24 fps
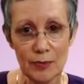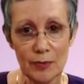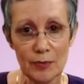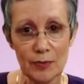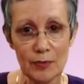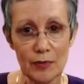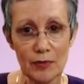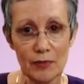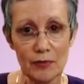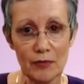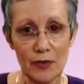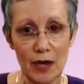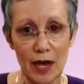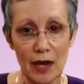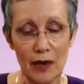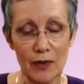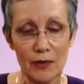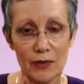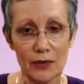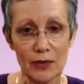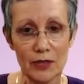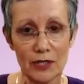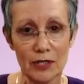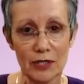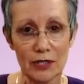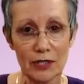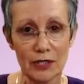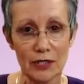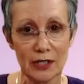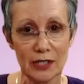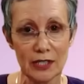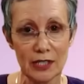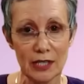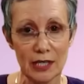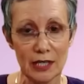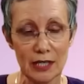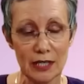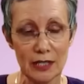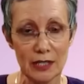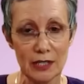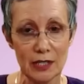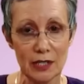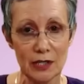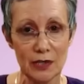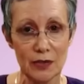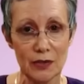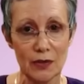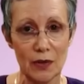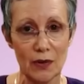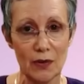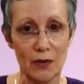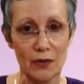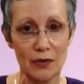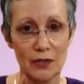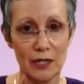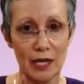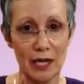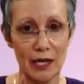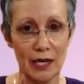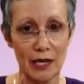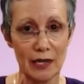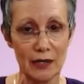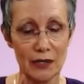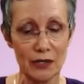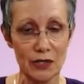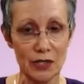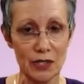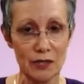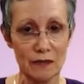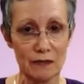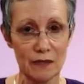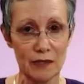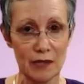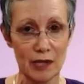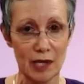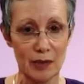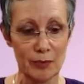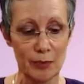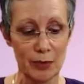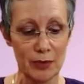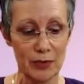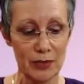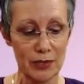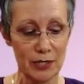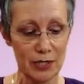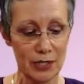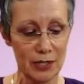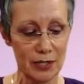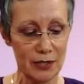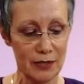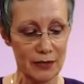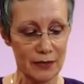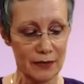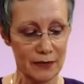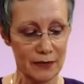move out as I continue to hold that energy for that person.